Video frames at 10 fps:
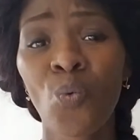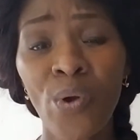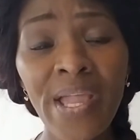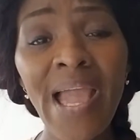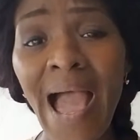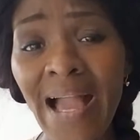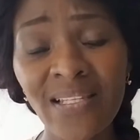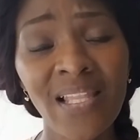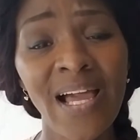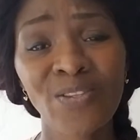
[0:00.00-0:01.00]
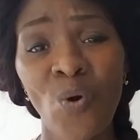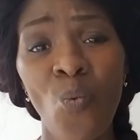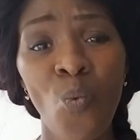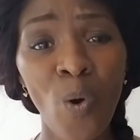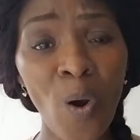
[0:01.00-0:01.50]
We act like the
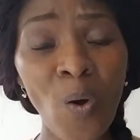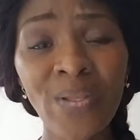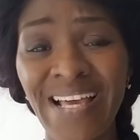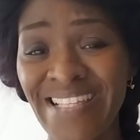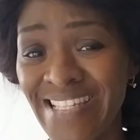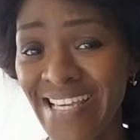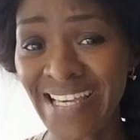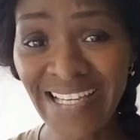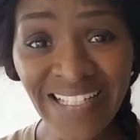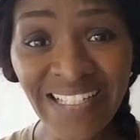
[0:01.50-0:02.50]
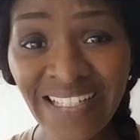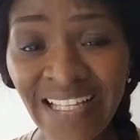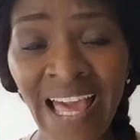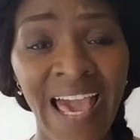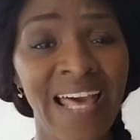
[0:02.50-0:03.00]
world has ended